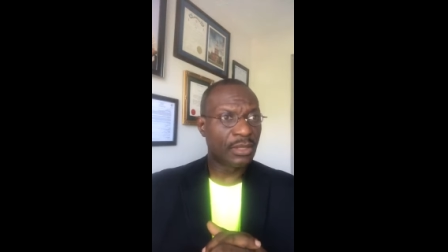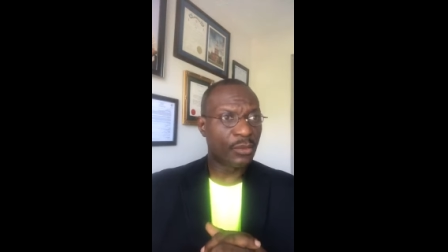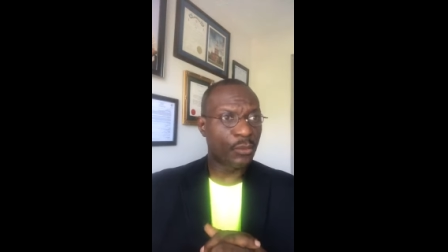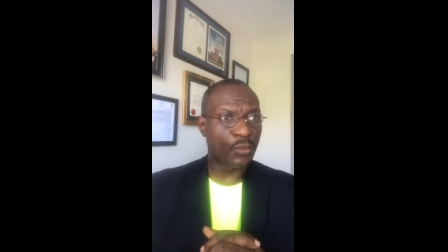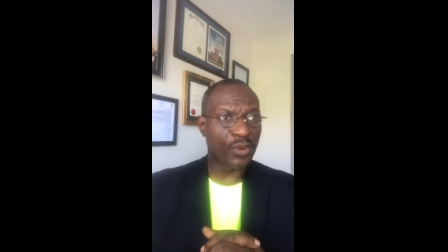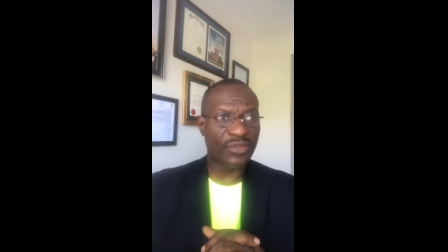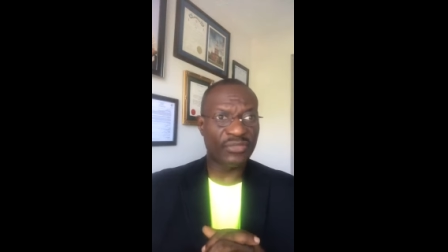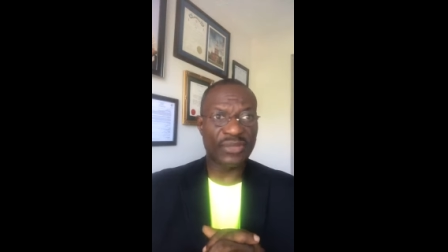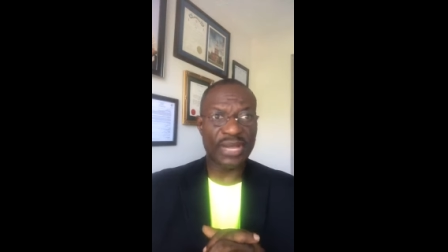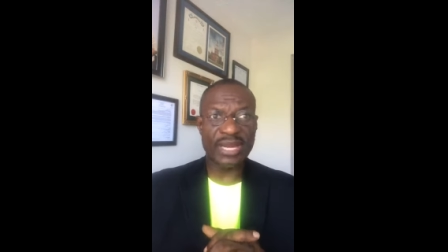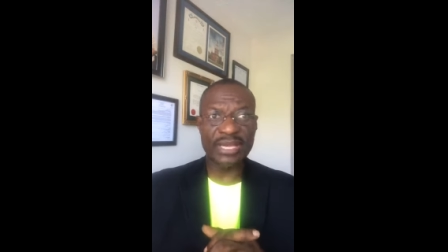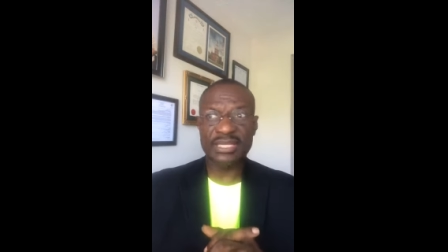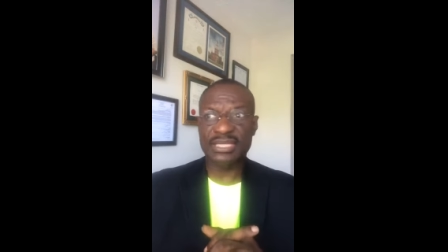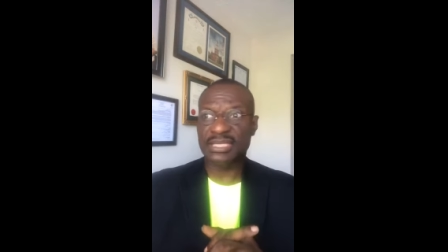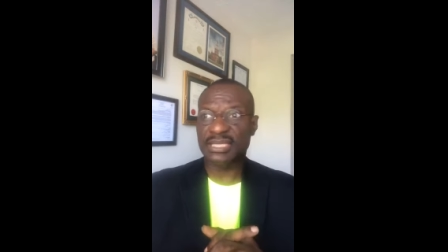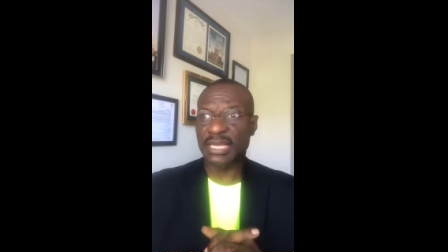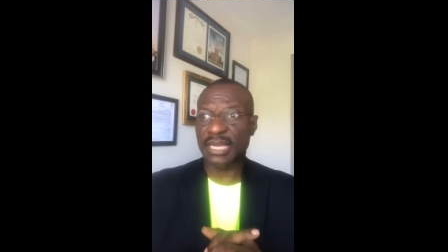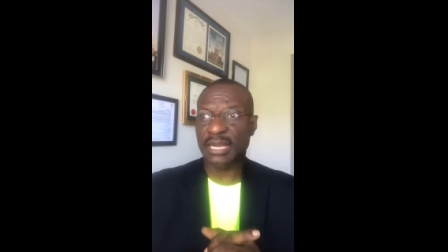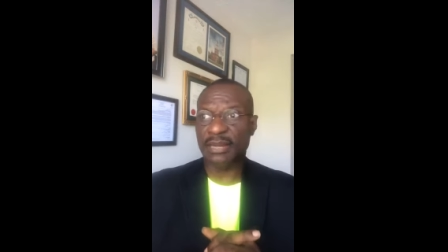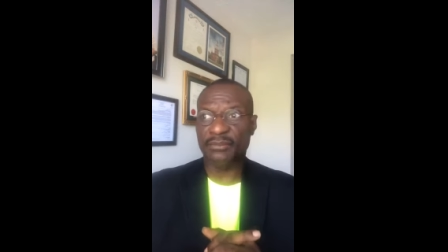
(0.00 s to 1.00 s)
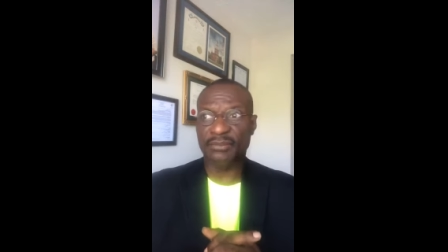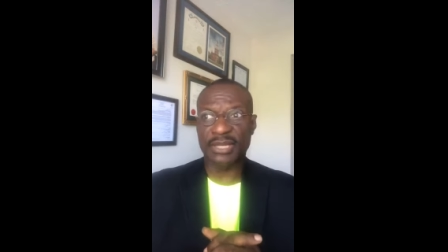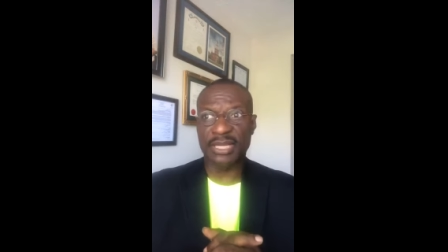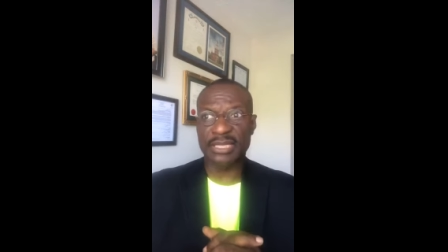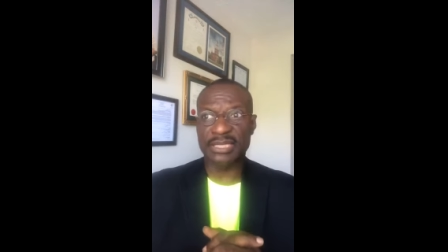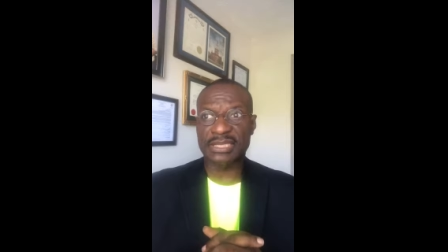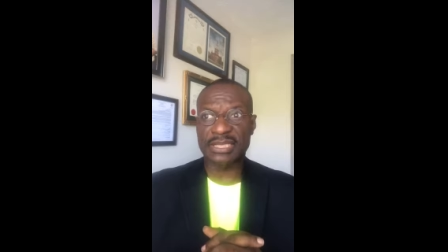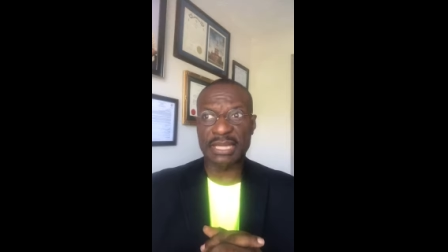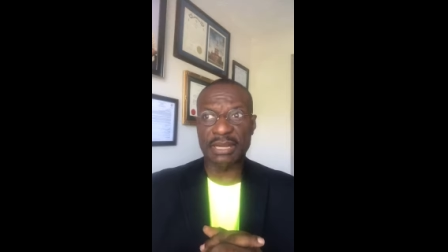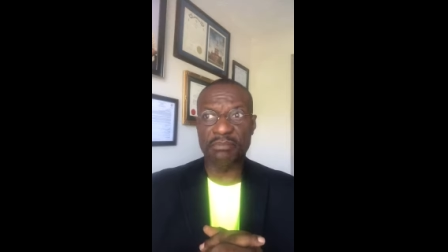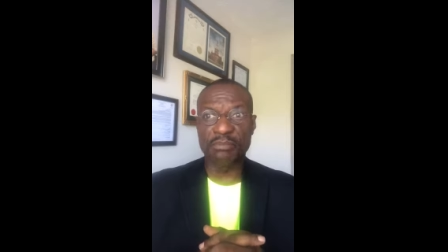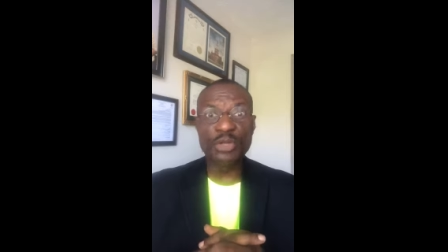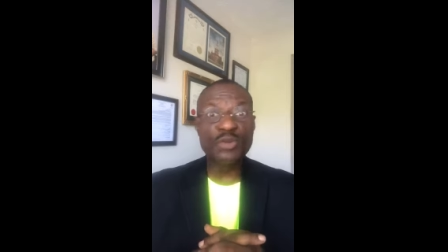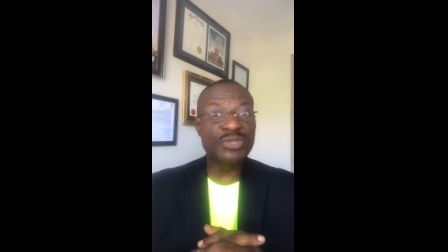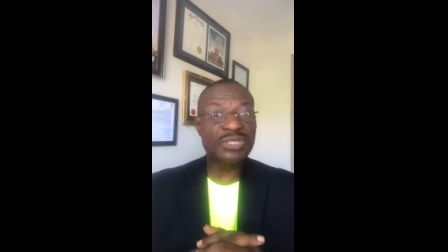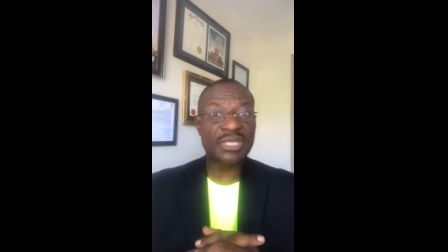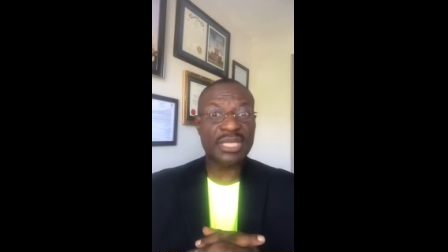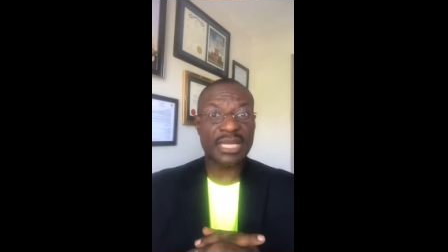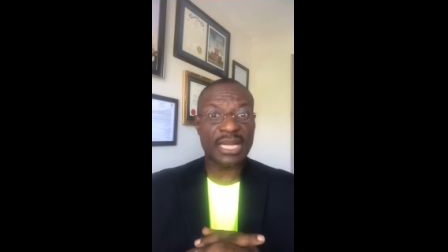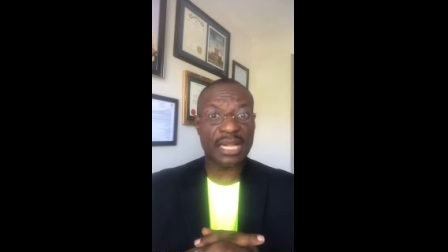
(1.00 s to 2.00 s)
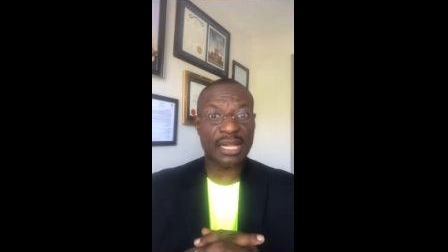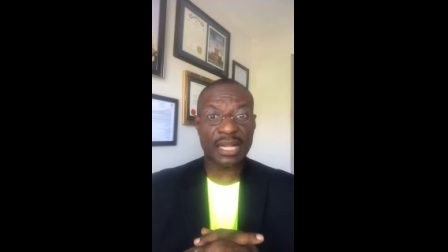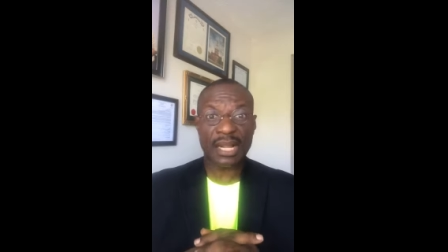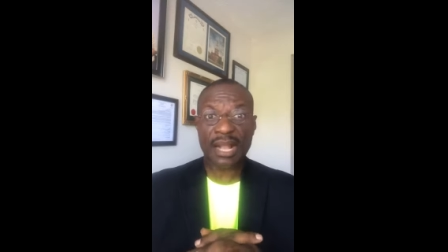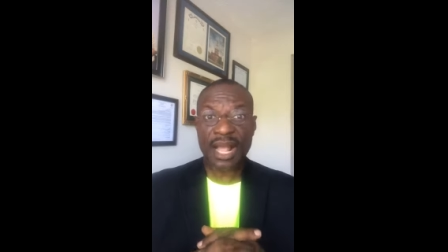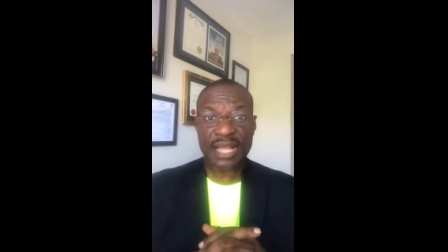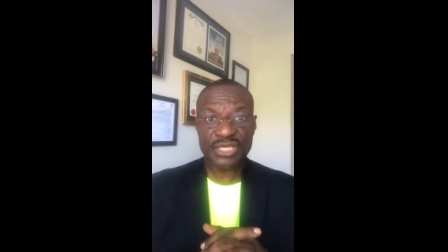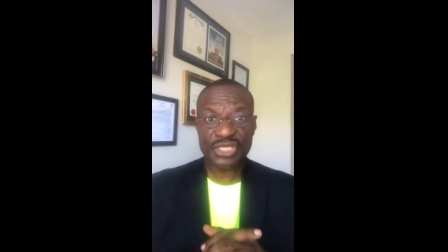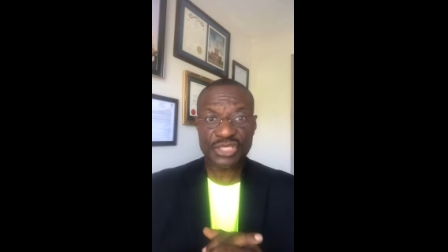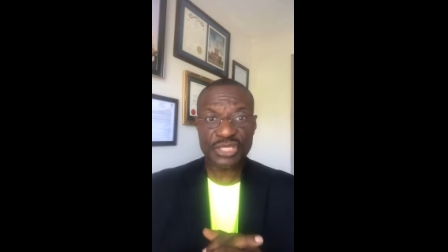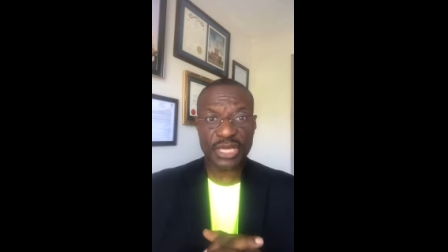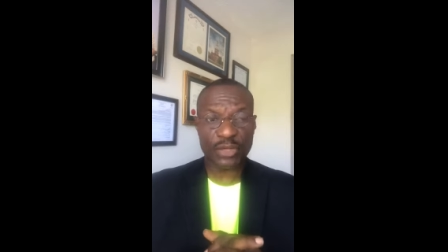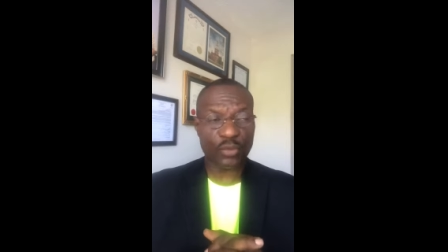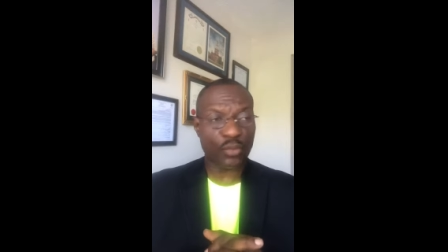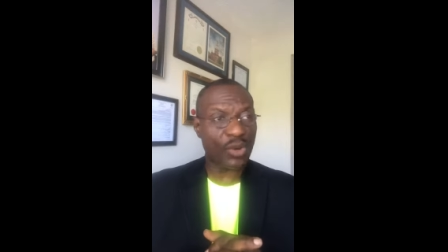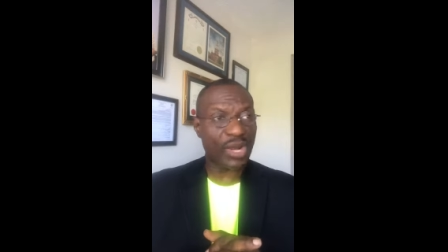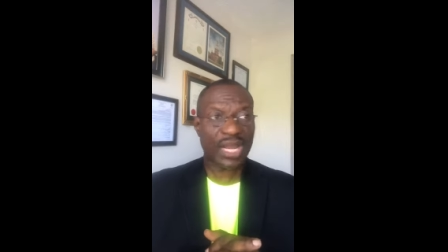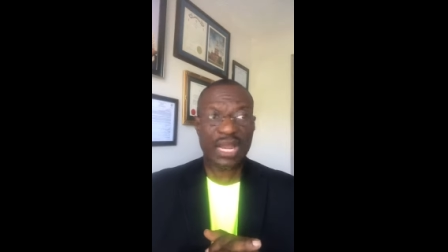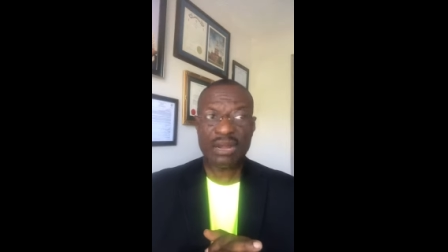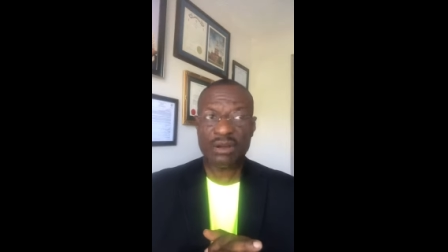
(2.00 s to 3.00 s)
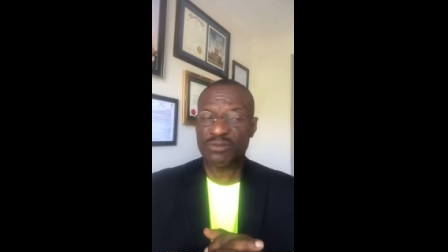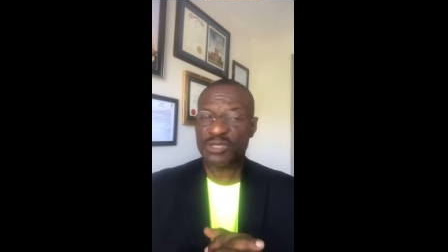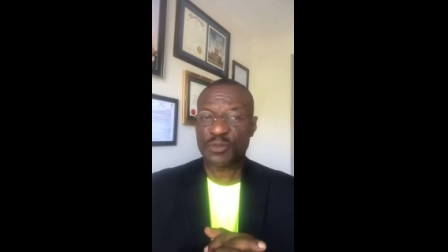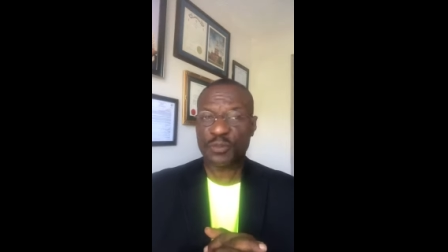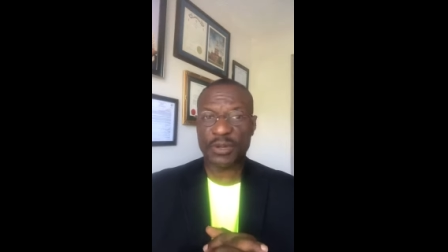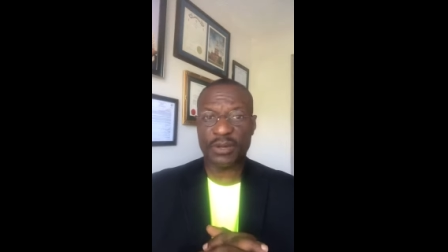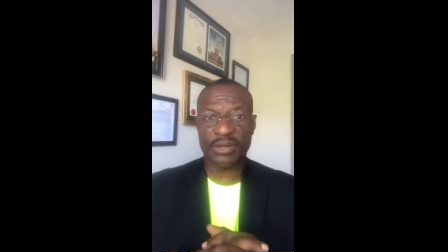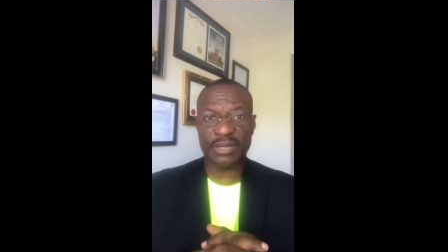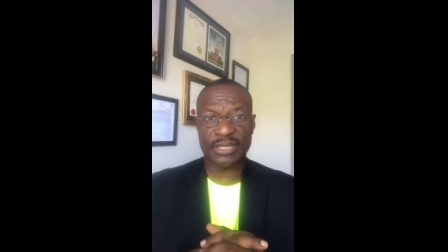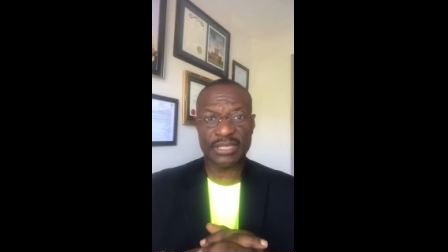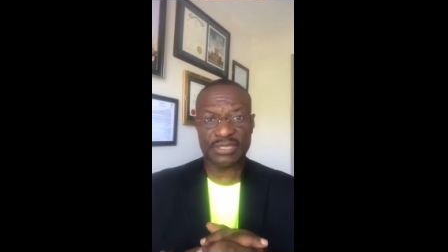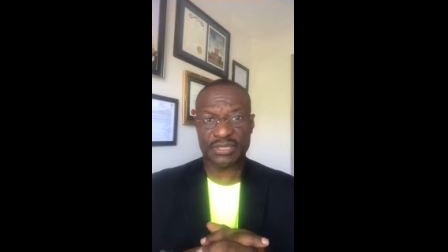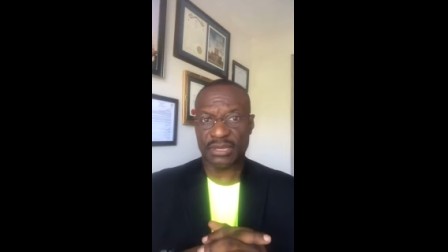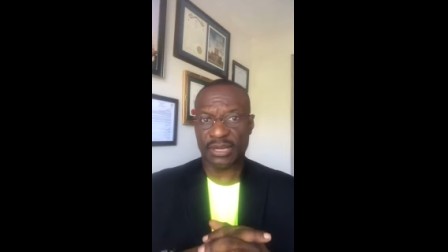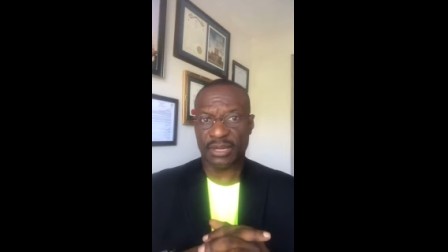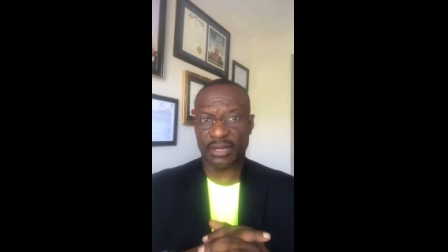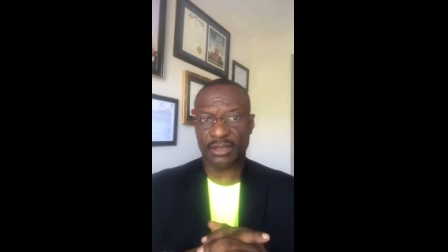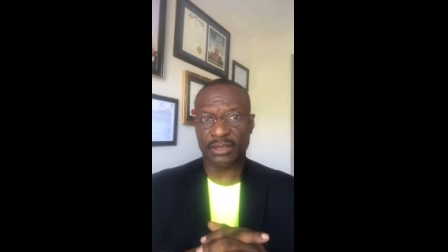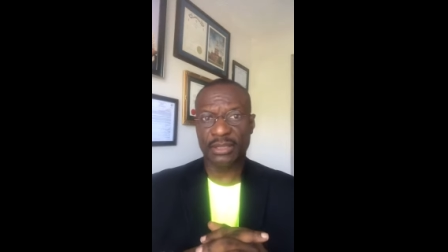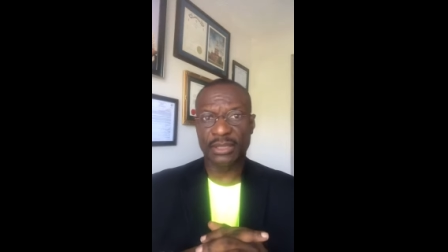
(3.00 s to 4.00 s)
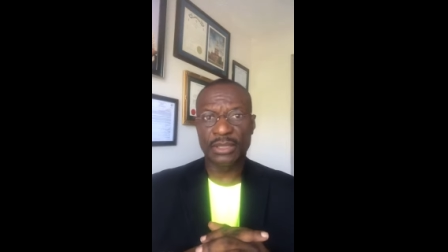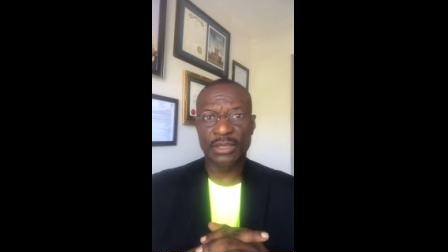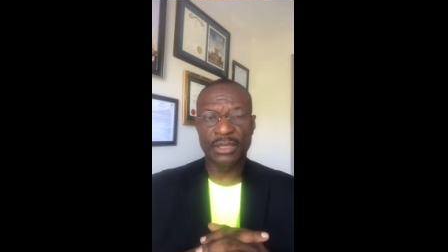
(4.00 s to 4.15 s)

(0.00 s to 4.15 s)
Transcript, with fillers: Whether it's, um, it's a musical concert, what kind of spirit is there?